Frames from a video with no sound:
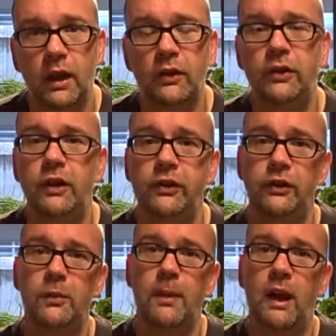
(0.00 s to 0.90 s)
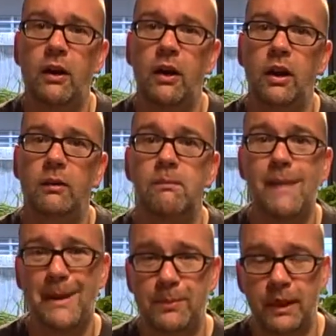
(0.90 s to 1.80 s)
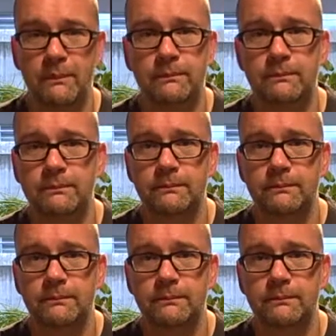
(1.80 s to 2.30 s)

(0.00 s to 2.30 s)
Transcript: So this is about mapping